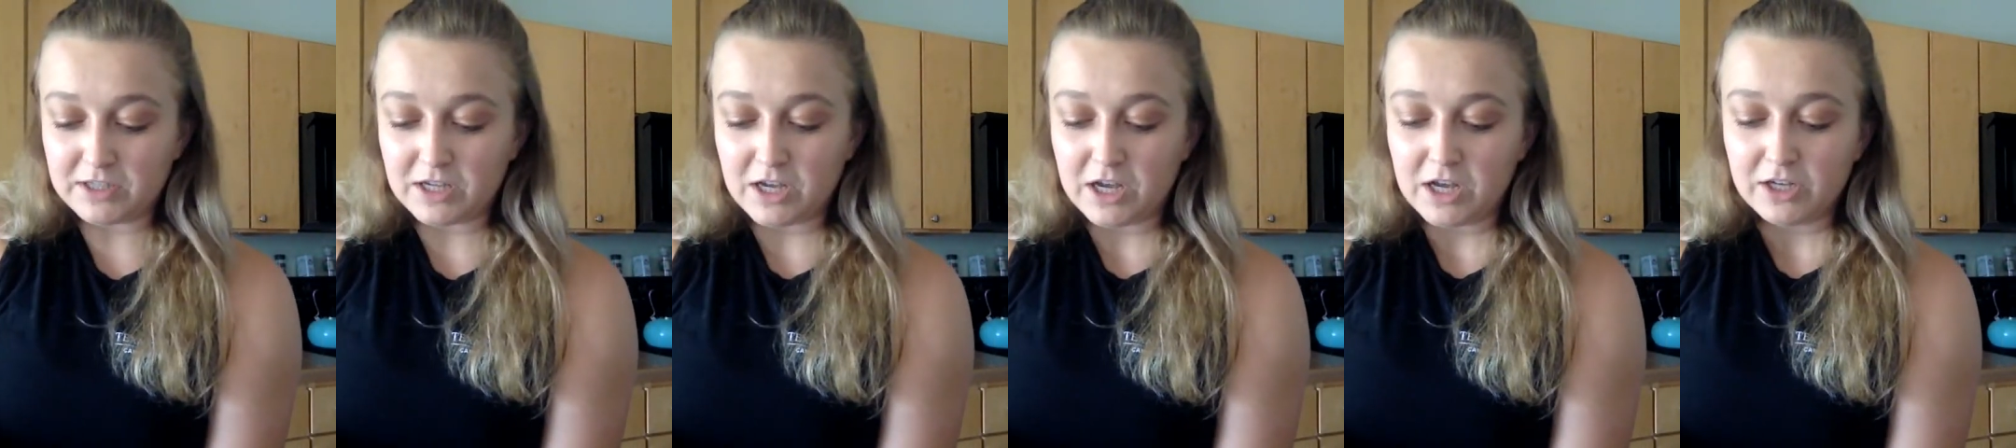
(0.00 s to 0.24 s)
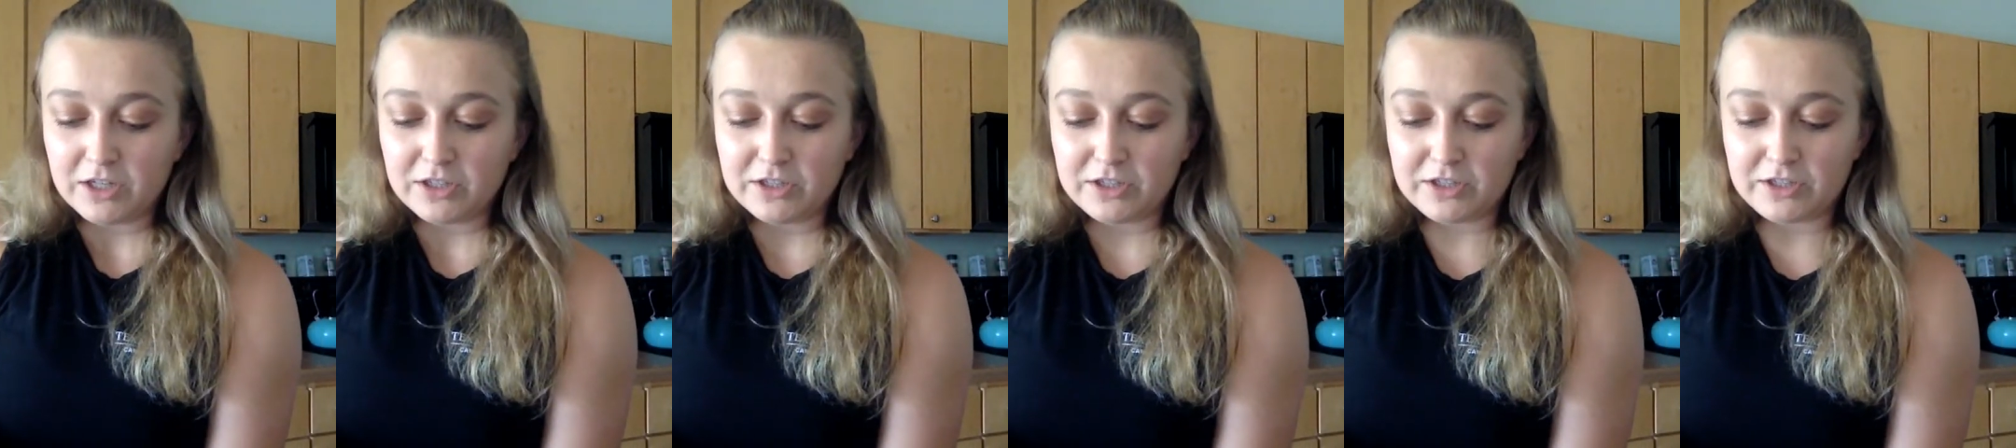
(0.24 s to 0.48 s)

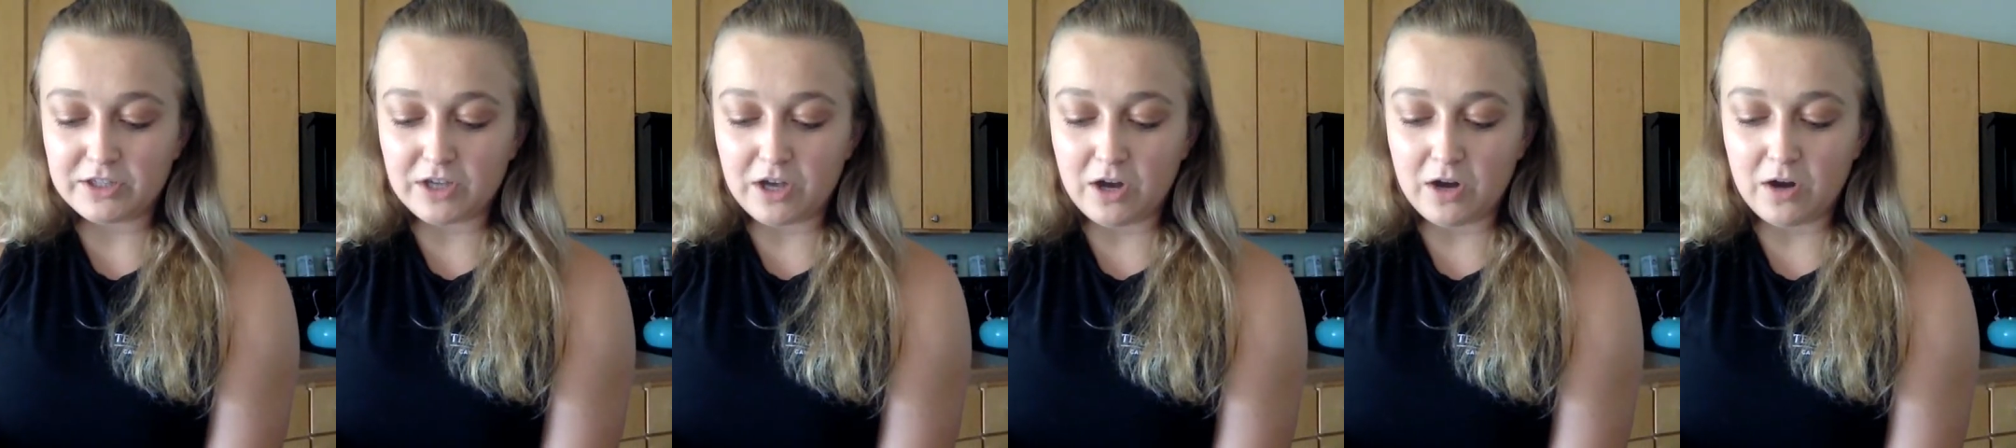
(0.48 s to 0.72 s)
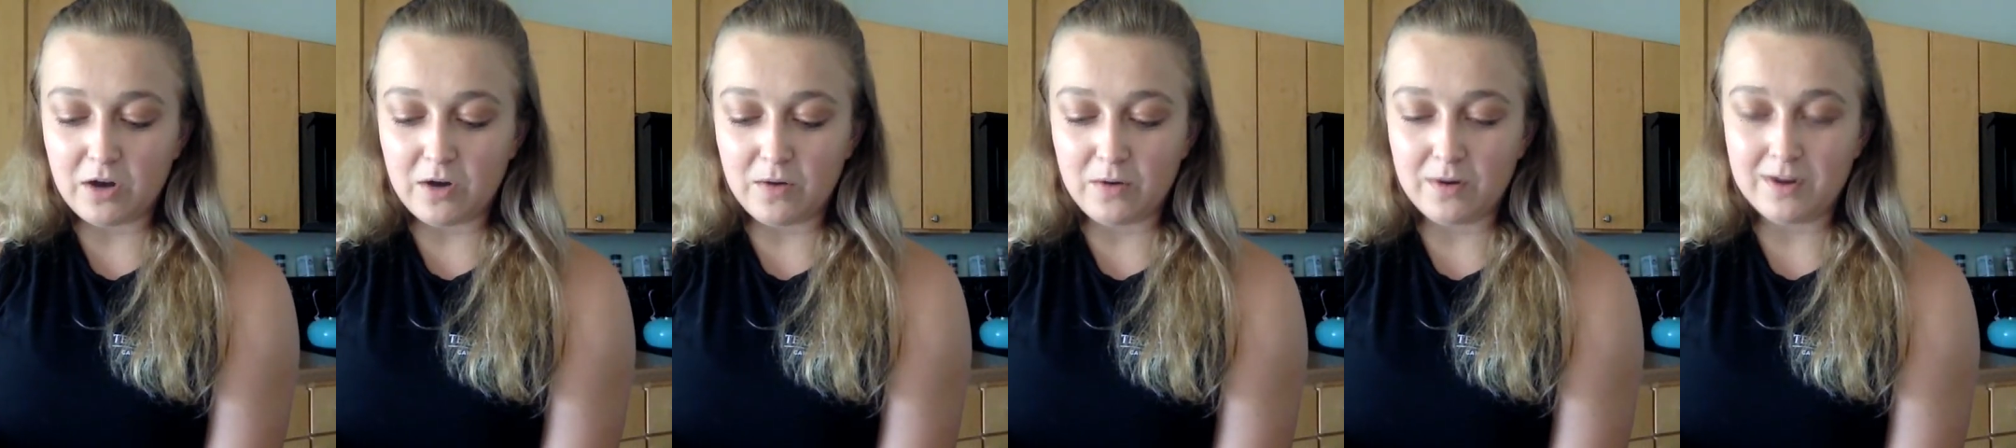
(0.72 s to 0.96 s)

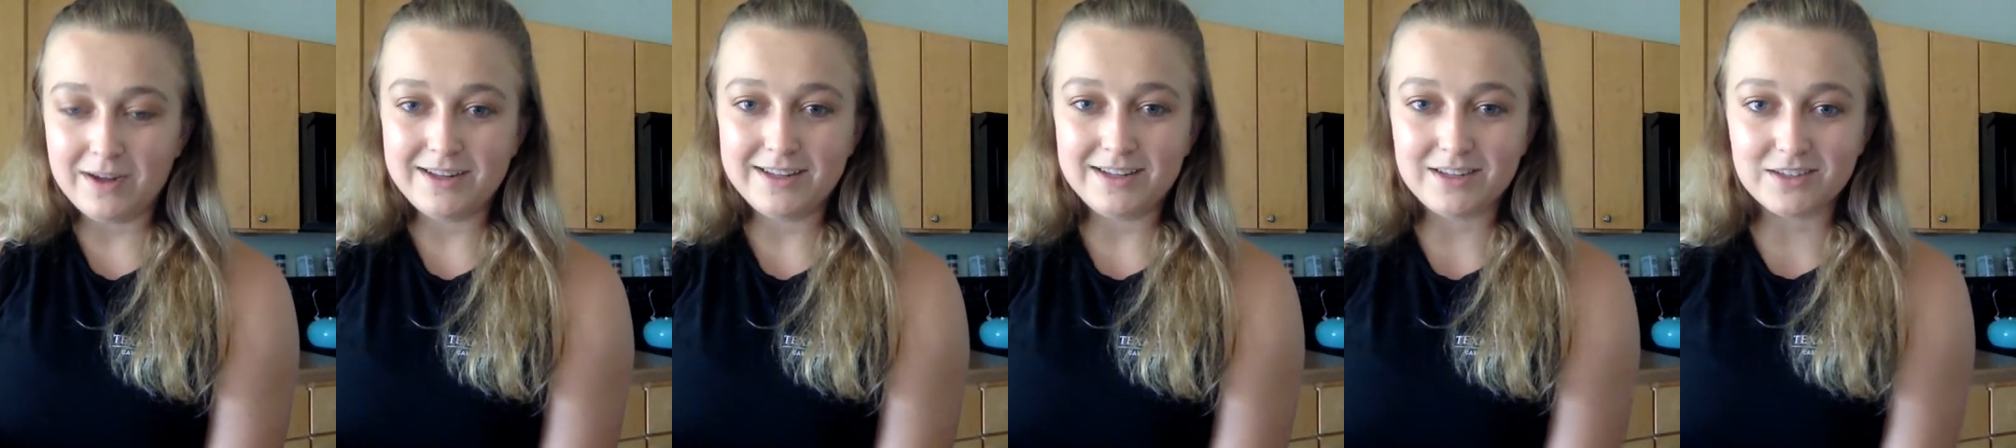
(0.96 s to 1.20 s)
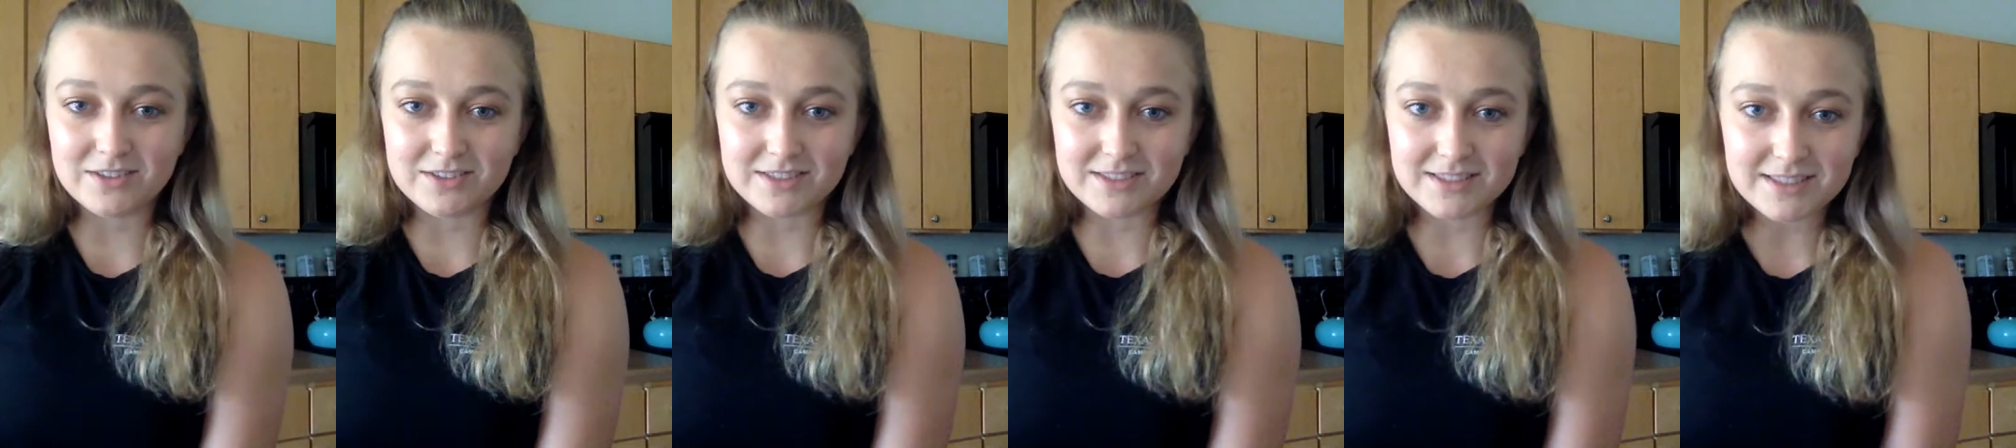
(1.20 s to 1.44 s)
So
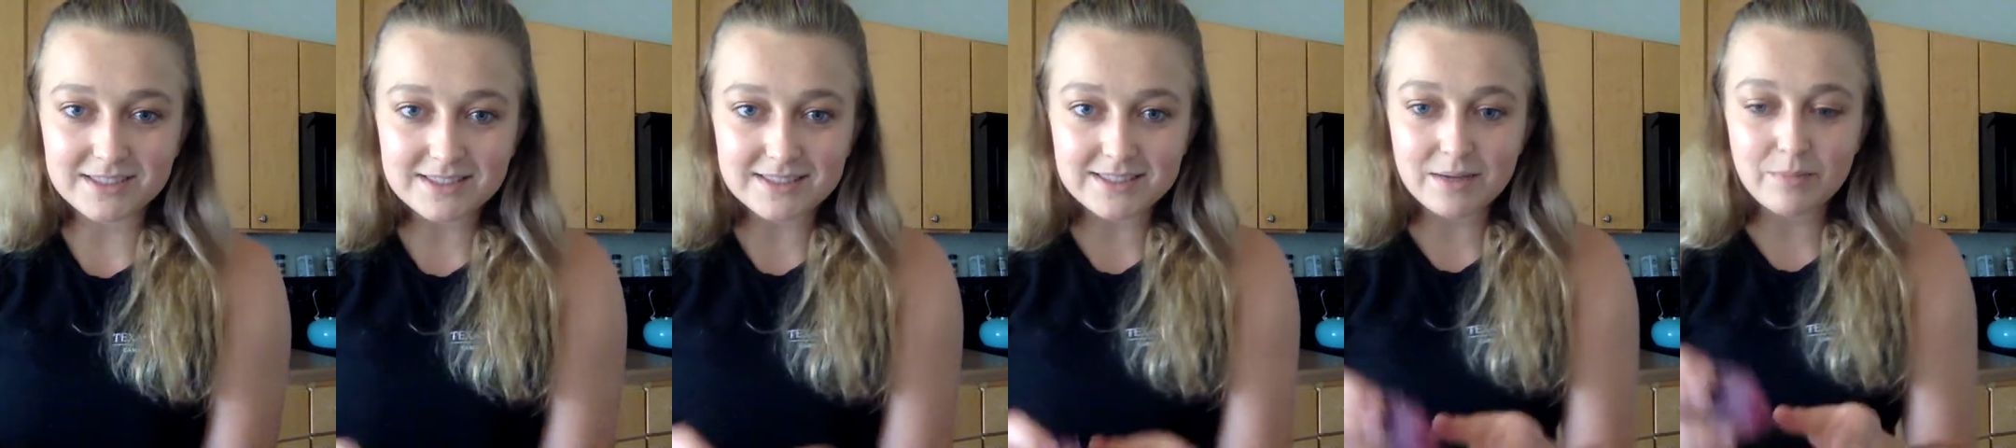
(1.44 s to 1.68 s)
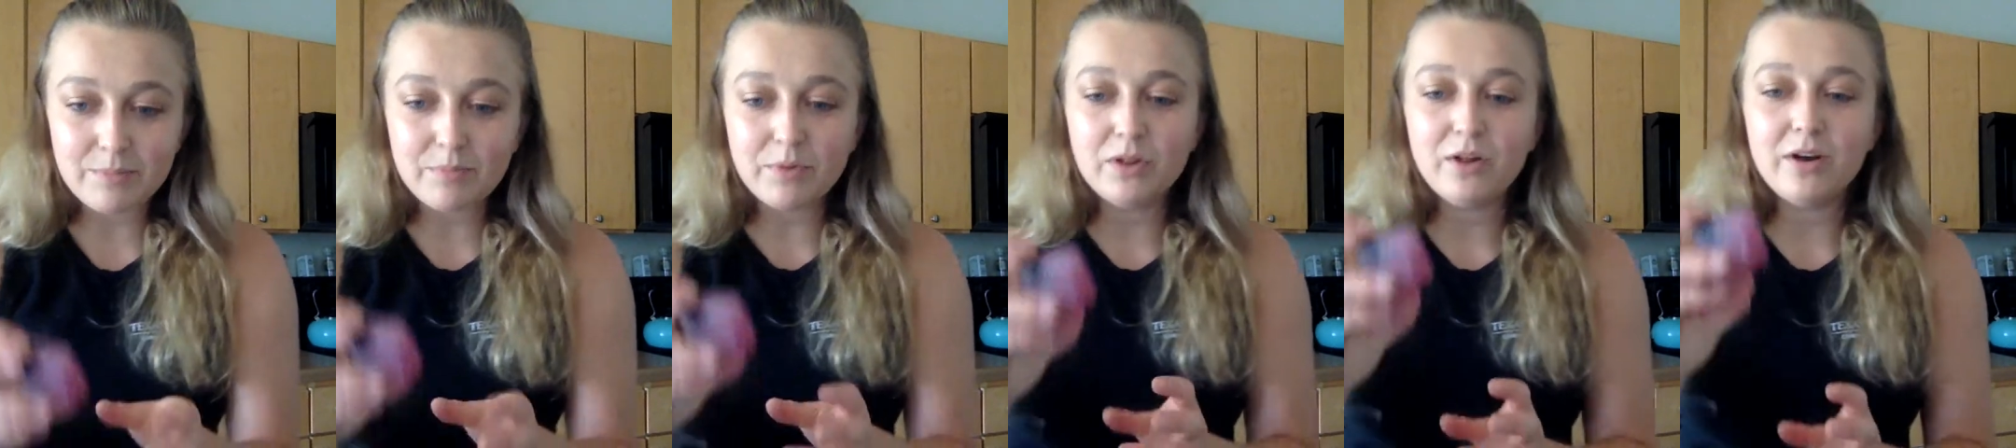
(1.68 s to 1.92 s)
here's an
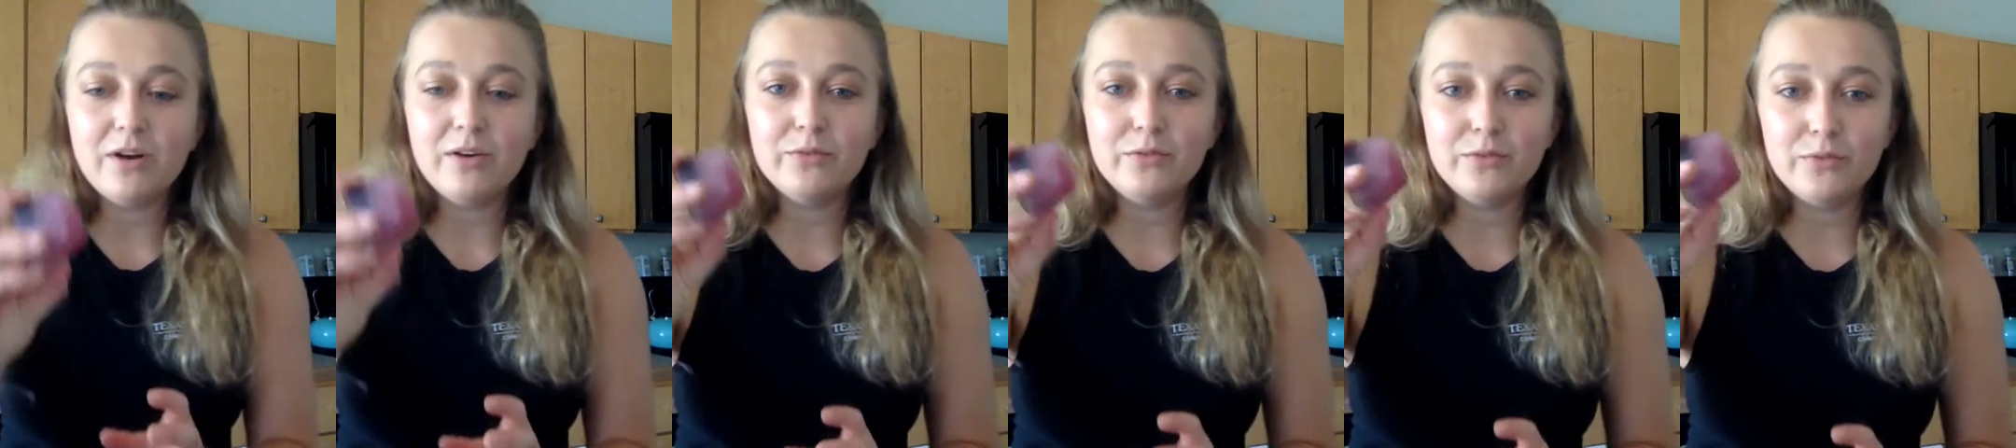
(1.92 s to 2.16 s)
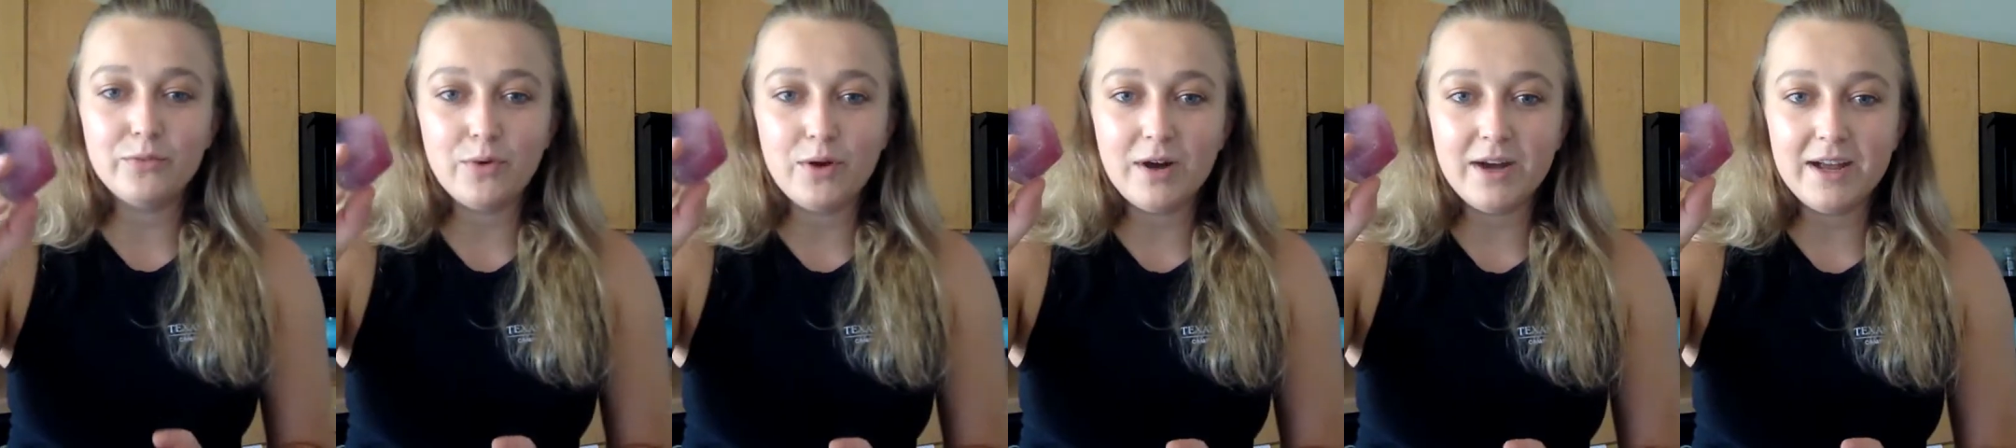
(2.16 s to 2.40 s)
example of
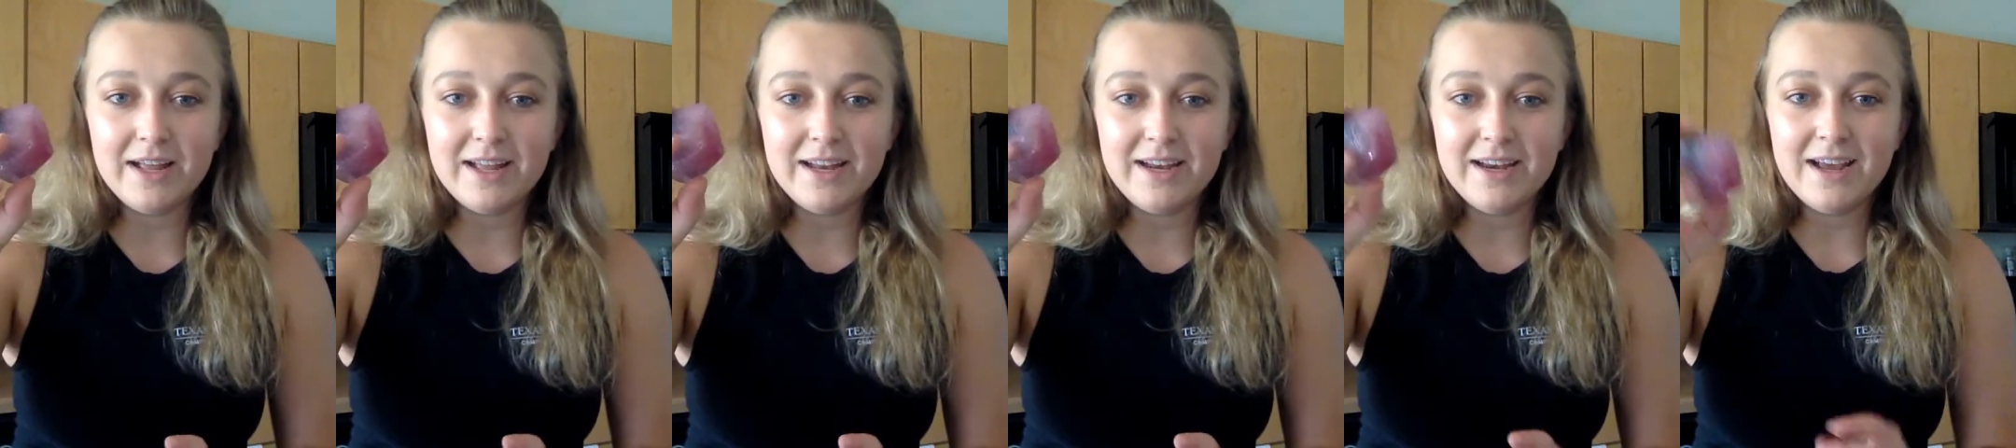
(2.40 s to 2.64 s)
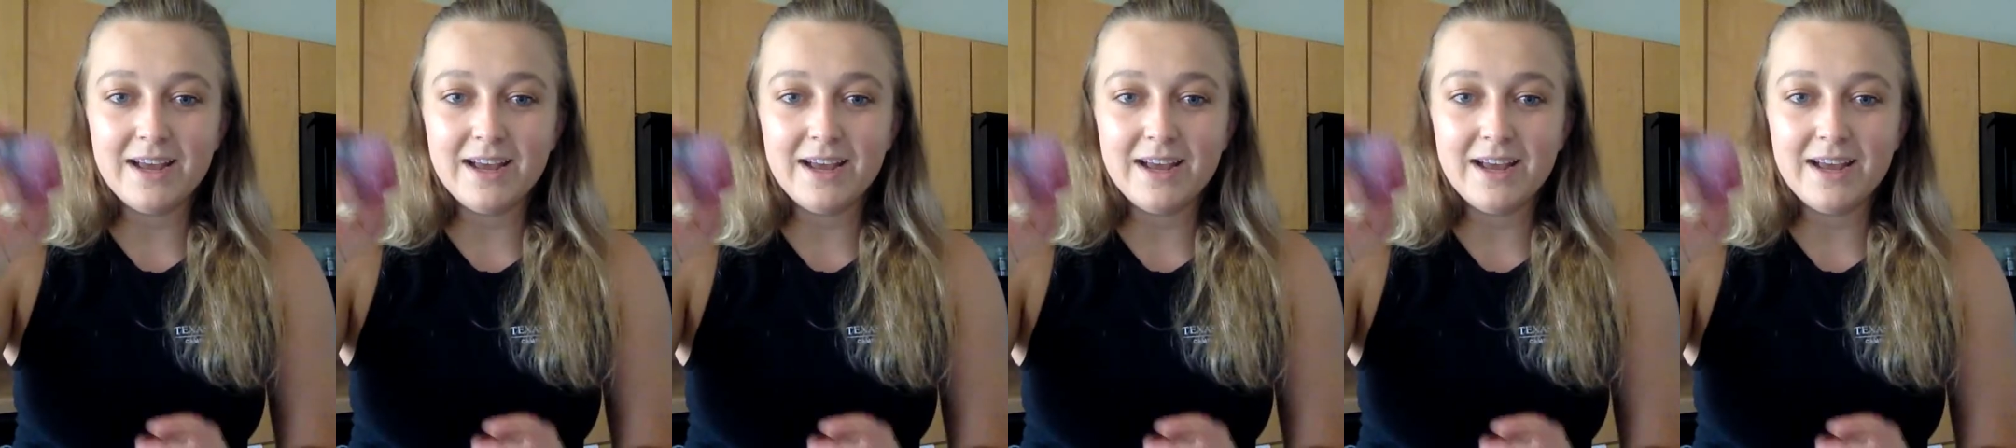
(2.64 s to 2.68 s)
one.